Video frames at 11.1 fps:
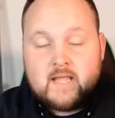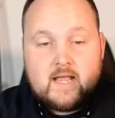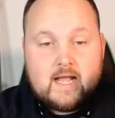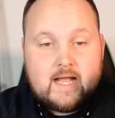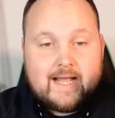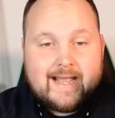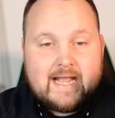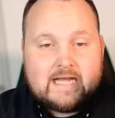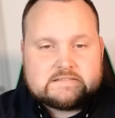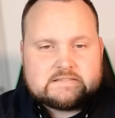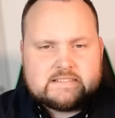
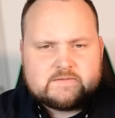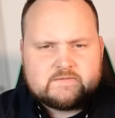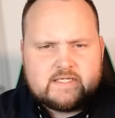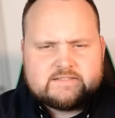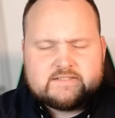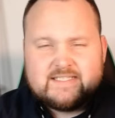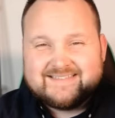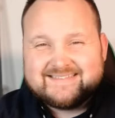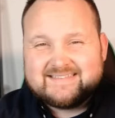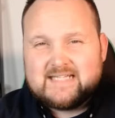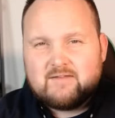Actually, inflation is
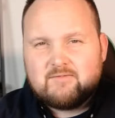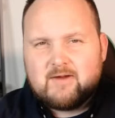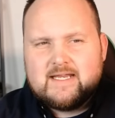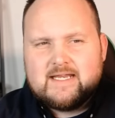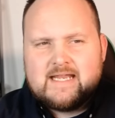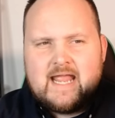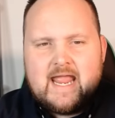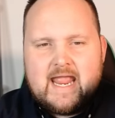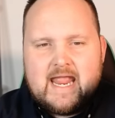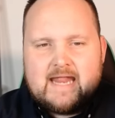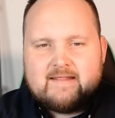accelerating,
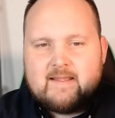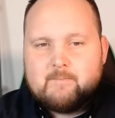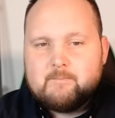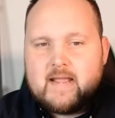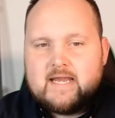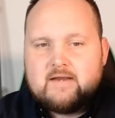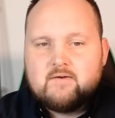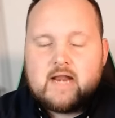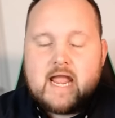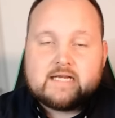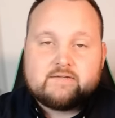and there may not
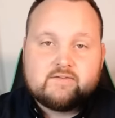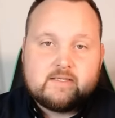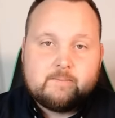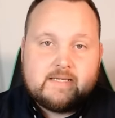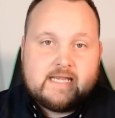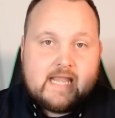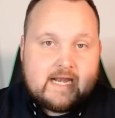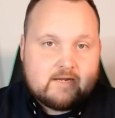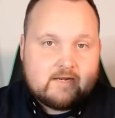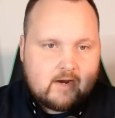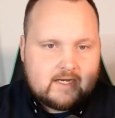actually be
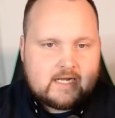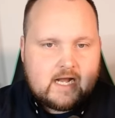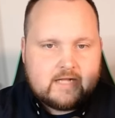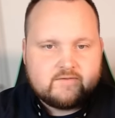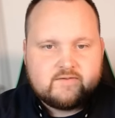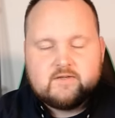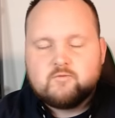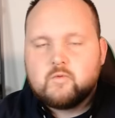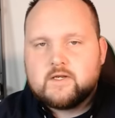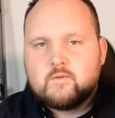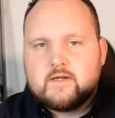any rate cuts in
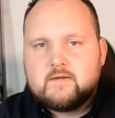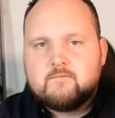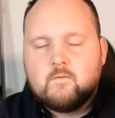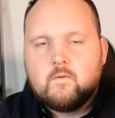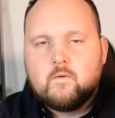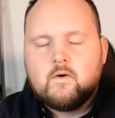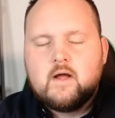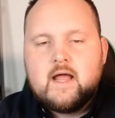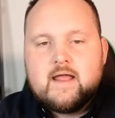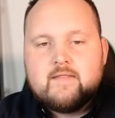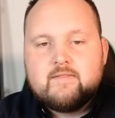2024.
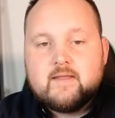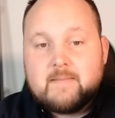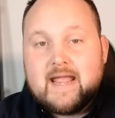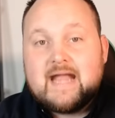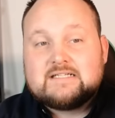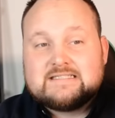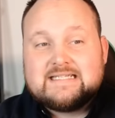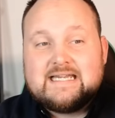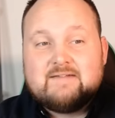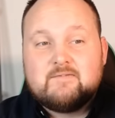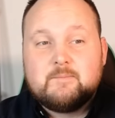There may actually
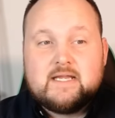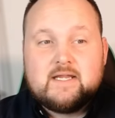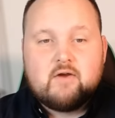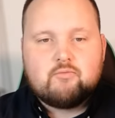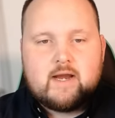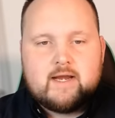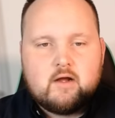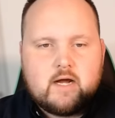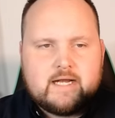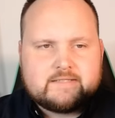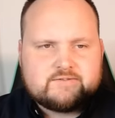even be rate
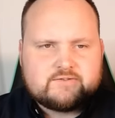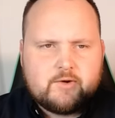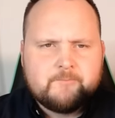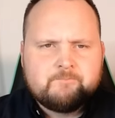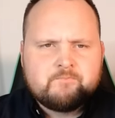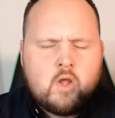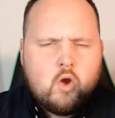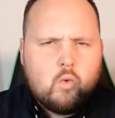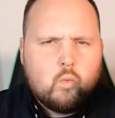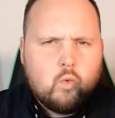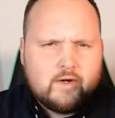hikes. So
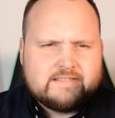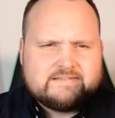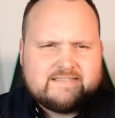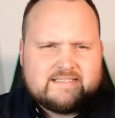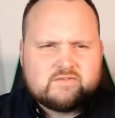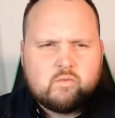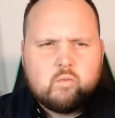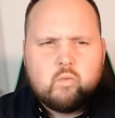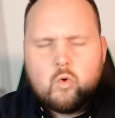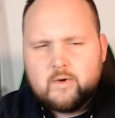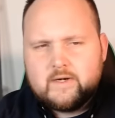what is this
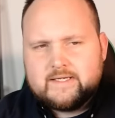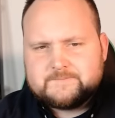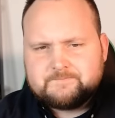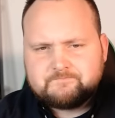warning?